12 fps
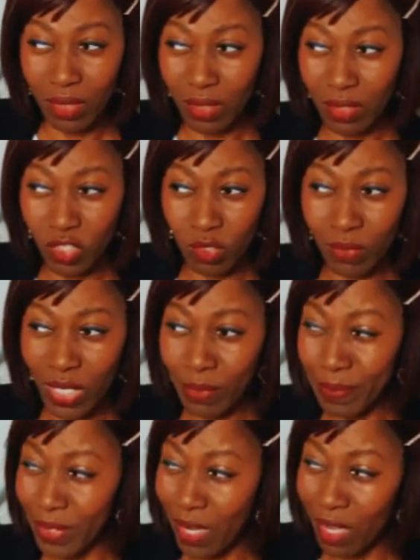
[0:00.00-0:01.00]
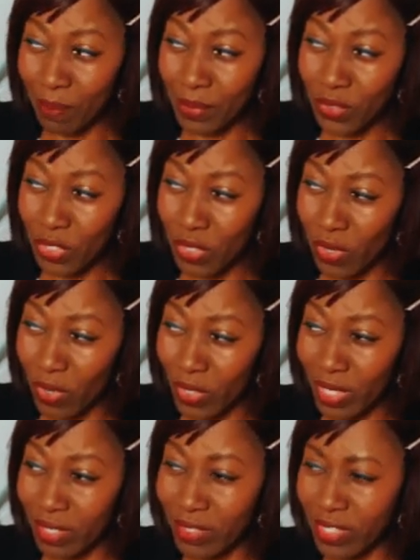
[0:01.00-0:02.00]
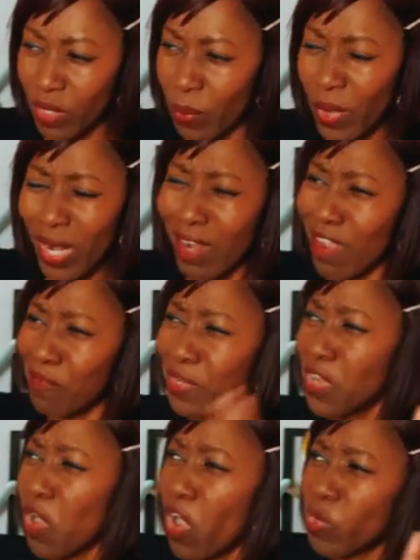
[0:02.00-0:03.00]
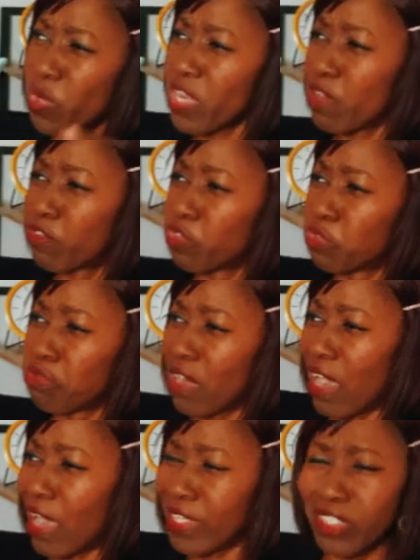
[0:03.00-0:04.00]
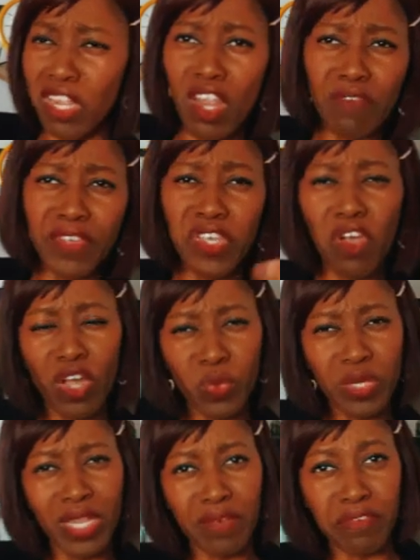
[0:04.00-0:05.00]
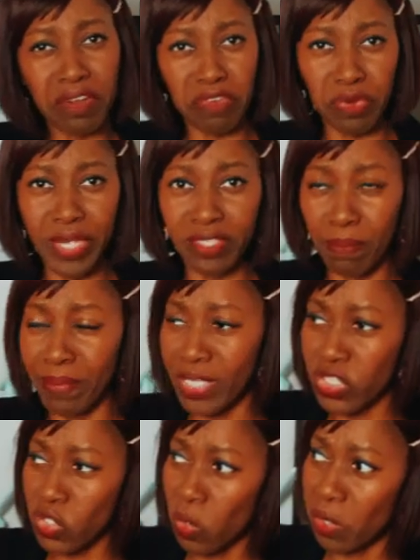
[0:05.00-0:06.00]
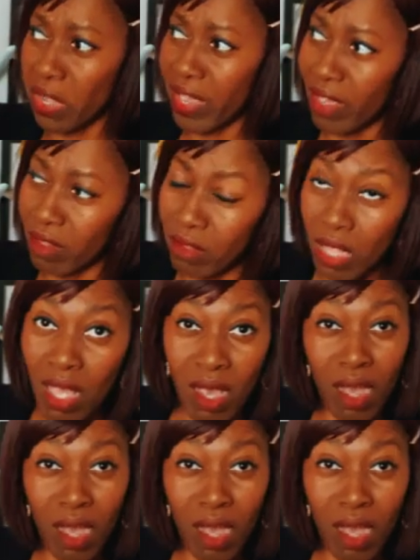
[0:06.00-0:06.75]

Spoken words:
So many people come to God and they say, well, a loving God will never do that. A loving God will never create a place called hell.